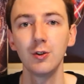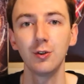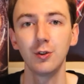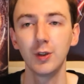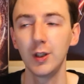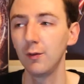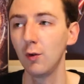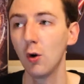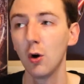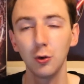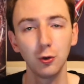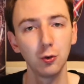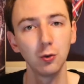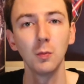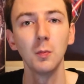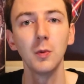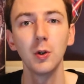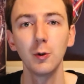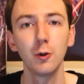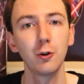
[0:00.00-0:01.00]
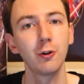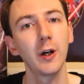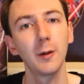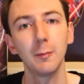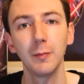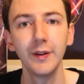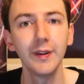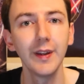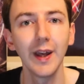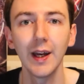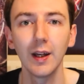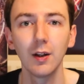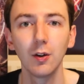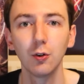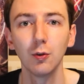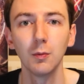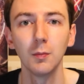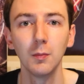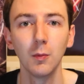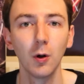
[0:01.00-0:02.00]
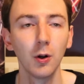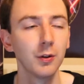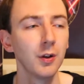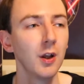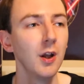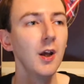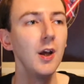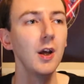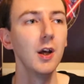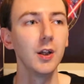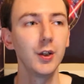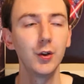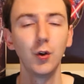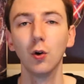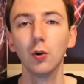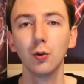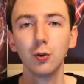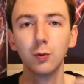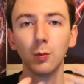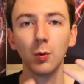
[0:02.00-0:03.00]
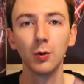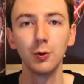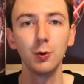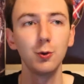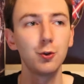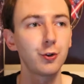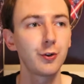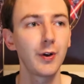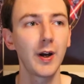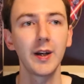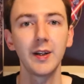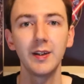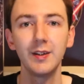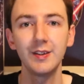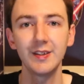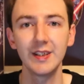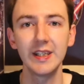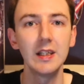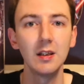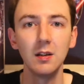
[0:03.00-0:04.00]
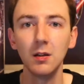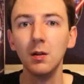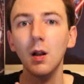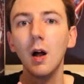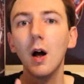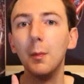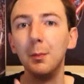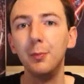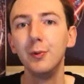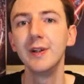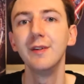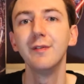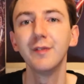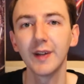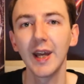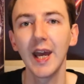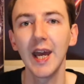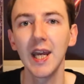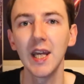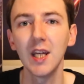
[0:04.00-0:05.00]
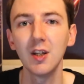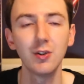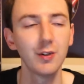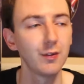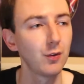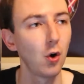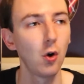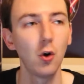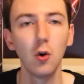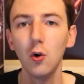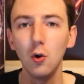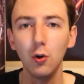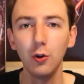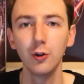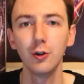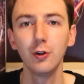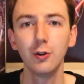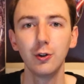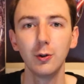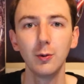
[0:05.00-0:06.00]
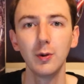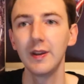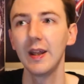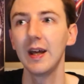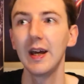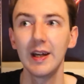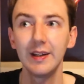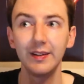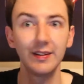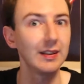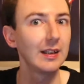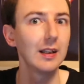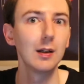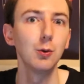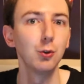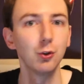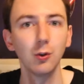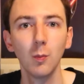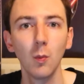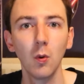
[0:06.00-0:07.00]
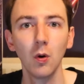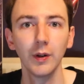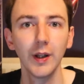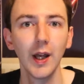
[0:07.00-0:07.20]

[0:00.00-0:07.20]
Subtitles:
So you've got some who are trying to protect someone, you've got someone who's trying to steal a briefcase, you've got others who are there to kill someone